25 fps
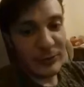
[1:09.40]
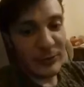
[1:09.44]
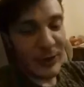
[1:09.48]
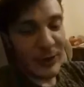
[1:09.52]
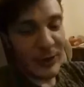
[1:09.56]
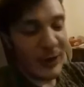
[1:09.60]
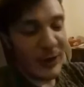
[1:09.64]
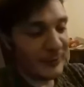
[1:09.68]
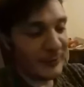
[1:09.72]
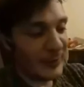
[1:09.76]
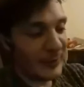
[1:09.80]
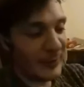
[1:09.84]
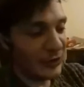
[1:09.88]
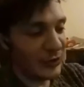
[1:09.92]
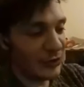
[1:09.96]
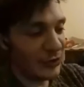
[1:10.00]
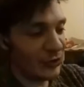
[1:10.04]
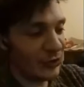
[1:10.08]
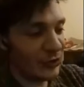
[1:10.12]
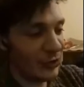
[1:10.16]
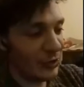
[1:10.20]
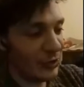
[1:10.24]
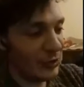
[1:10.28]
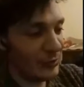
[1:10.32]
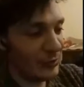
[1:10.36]
I've
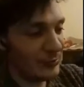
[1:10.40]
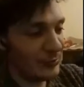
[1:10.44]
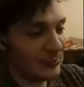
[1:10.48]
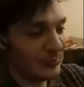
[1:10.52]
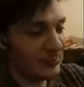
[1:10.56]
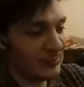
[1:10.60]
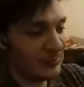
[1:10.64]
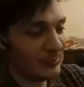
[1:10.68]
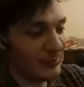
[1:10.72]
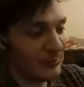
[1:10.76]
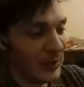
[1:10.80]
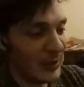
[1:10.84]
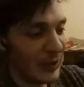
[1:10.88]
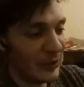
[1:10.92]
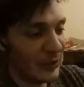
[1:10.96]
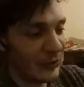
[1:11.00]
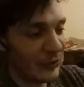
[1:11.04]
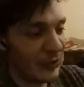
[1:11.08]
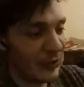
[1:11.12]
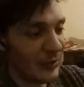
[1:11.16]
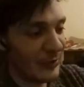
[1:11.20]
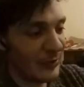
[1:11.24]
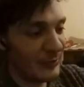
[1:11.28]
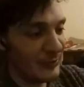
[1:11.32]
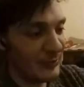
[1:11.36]
managed to
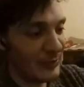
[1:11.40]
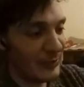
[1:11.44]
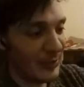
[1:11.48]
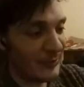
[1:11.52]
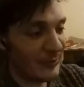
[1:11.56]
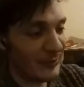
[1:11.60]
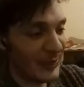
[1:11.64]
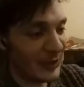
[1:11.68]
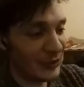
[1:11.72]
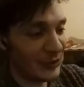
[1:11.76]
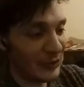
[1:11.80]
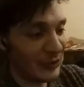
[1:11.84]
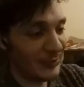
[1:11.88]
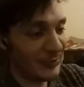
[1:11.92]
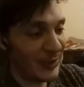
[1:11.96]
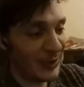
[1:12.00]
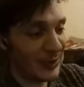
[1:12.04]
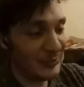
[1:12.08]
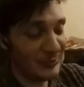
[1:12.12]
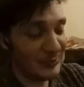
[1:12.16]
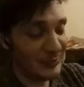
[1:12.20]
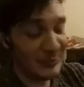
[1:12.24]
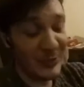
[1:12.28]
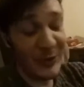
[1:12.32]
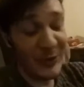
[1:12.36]
I've managed to
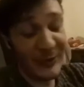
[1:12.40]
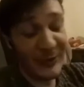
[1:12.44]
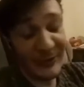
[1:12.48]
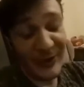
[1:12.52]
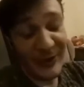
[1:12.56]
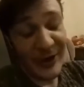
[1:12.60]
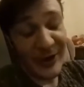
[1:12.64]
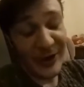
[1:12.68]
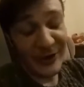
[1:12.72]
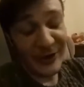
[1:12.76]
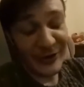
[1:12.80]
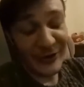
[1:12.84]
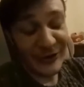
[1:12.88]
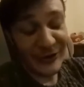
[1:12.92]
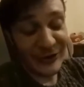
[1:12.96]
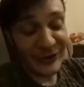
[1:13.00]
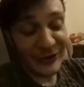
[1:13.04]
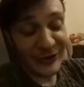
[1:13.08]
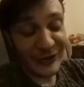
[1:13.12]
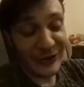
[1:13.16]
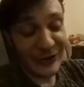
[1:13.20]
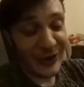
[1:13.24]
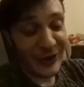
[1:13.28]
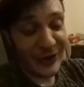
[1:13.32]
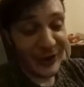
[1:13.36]
make more friends,
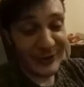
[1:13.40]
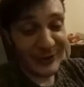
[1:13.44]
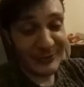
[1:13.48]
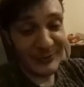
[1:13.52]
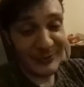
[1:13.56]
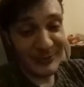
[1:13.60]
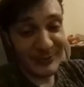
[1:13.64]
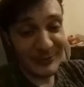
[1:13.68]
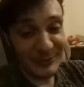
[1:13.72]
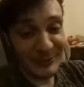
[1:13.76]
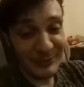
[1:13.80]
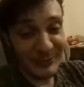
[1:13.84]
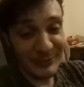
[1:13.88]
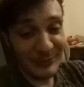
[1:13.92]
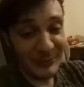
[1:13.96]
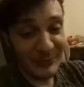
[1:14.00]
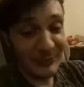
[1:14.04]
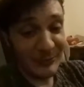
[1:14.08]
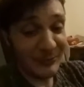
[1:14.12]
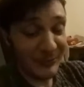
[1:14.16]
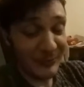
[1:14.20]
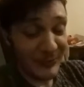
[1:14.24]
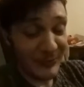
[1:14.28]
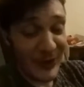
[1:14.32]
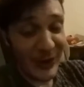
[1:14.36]

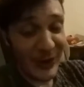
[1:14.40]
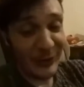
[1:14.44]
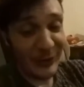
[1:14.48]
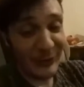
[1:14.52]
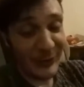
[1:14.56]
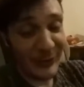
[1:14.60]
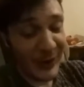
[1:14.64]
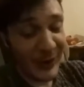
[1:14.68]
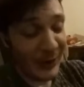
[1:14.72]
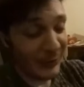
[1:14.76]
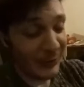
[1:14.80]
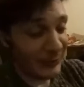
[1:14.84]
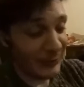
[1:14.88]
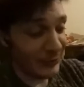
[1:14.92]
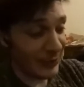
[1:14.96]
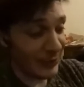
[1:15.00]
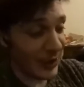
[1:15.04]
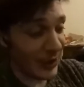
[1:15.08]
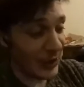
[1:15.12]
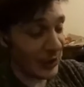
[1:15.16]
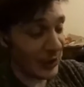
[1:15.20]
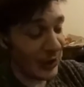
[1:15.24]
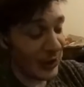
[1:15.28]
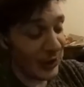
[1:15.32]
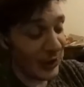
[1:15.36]
around the world,
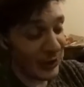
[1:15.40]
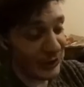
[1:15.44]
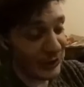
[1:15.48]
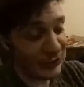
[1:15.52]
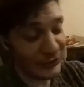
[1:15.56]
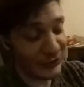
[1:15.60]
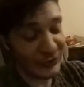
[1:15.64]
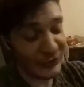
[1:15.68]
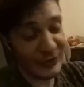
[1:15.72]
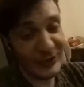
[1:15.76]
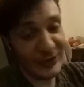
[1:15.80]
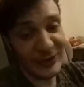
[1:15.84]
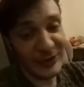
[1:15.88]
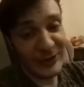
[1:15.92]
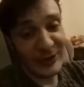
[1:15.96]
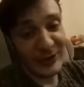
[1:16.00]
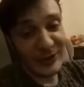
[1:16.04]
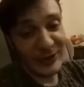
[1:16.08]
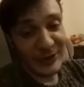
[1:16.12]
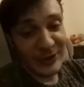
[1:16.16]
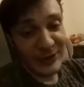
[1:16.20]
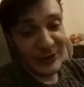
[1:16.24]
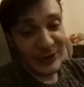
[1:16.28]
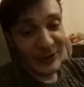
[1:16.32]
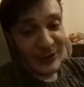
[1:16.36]
I guess.
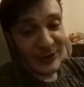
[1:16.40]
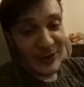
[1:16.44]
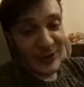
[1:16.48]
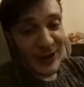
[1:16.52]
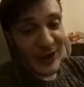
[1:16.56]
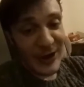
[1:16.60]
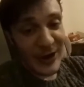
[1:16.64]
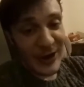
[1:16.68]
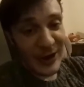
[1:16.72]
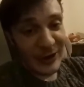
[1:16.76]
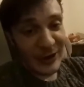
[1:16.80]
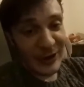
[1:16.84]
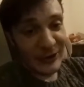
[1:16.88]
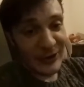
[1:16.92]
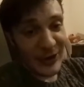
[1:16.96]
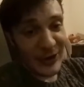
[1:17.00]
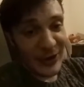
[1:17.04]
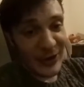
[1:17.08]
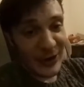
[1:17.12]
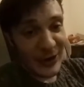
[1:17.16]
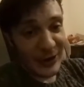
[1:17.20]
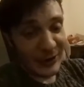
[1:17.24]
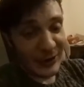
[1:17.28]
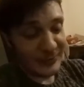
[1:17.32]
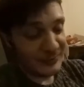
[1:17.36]
And
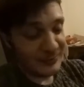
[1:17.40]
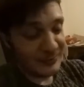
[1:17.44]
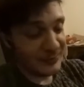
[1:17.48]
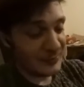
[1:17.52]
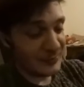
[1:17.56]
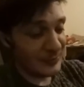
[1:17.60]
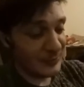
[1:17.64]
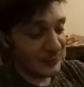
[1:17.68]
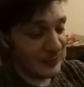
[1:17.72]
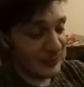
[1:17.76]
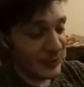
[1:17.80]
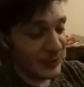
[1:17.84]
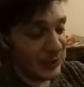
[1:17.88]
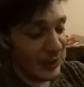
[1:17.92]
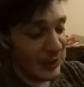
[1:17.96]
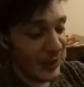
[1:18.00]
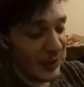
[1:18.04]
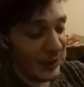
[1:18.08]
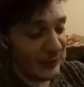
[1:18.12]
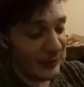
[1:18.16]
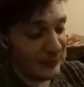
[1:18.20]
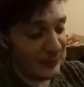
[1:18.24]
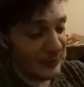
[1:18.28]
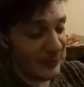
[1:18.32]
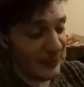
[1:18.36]
yeah,
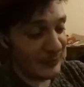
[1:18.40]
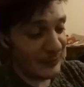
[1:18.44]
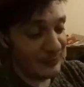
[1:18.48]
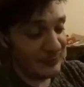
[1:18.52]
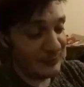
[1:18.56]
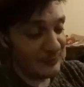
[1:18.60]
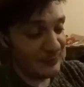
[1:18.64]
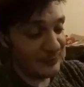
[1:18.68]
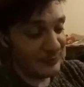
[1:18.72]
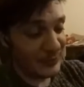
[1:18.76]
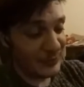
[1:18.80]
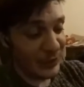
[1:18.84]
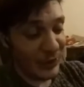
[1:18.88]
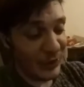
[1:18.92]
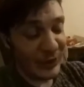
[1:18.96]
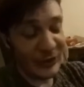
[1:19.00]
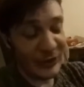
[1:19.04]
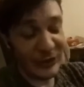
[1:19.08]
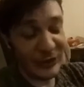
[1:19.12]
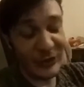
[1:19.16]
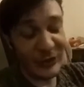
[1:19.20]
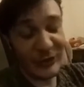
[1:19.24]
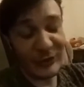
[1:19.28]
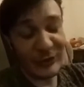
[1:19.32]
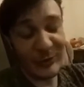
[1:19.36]
I've got in
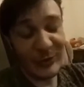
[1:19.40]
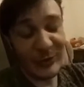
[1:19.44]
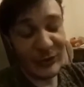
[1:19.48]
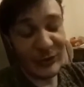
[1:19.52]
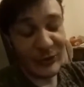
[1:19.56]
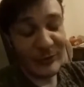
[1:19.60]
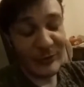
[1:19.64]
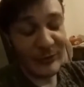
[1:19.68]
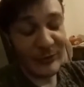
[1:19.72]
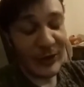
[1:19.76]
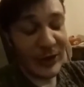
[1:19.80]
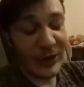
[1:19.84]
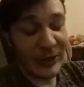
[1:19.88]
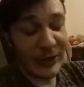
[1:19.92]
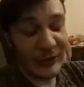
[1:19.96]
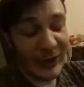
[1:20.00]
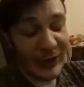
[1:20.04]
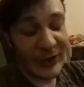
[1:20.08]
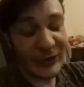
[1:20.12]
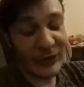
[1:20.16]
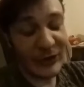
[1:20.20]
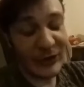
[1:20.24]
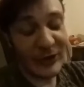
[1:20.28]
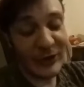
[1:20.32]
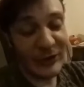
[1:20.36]
touch with some really
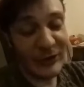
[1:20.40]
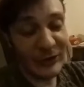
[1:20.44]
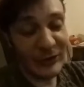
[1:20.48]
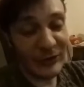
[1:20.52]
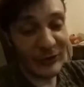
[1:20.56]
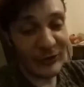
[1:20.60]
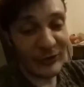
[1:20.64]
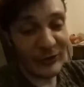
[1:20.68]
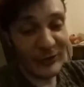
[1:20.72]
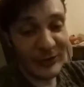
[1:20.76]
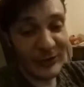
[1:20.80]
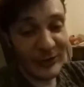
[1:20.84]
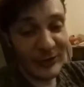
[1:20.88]
great singers.